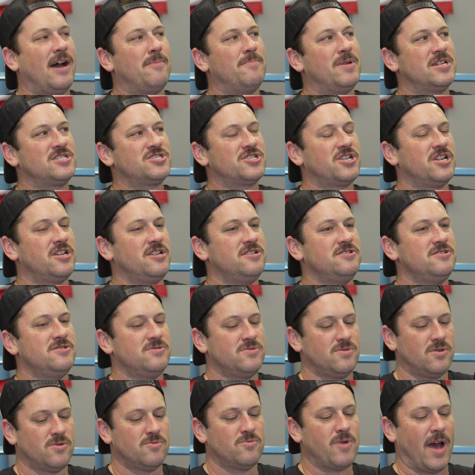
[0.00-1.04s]
much did
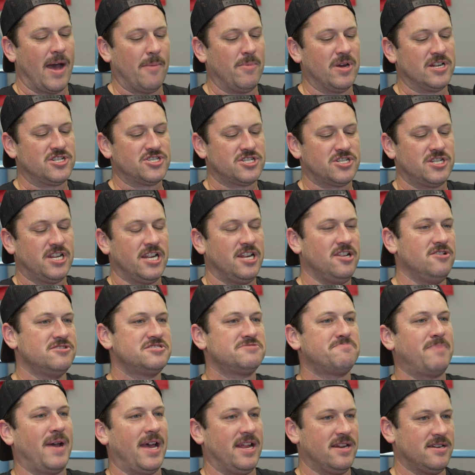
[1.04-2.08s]
you
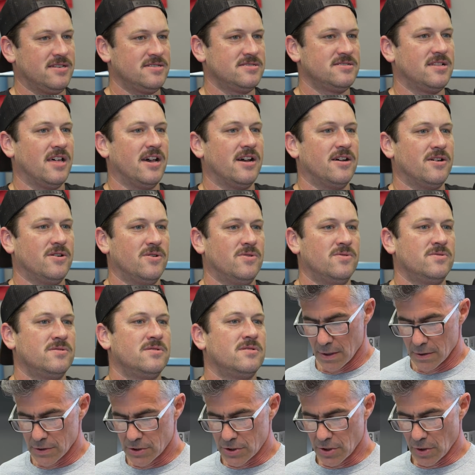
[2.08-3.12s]
spend, though?
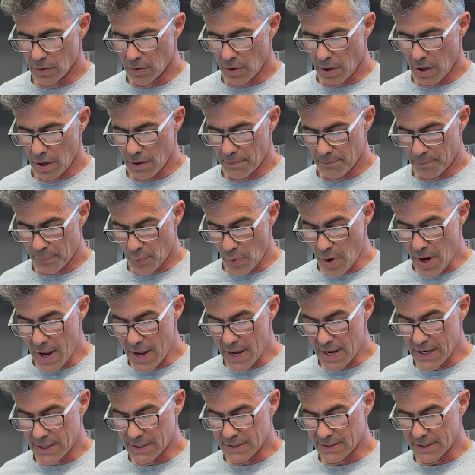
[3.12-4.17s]
So on
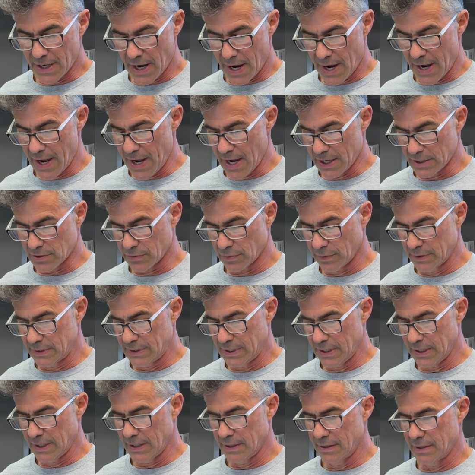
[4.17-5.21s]
brakes, I actually
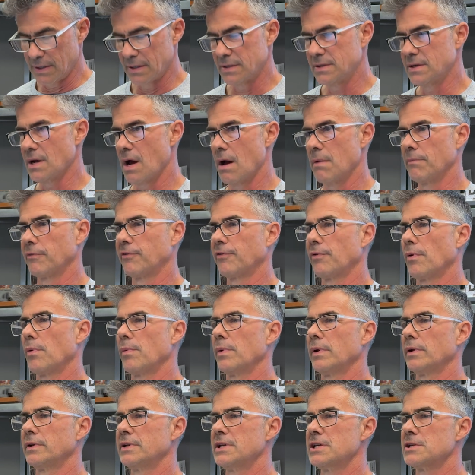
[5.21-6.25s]
did the Tom's
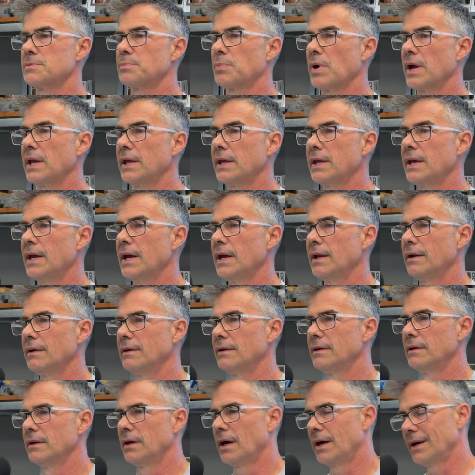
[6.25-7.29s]
4-wheel disc brake kit.
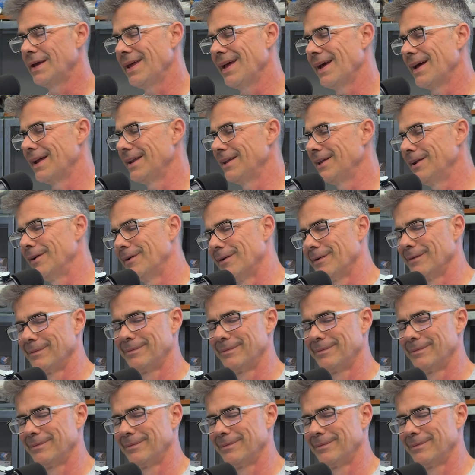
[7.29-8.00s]
Again, you know,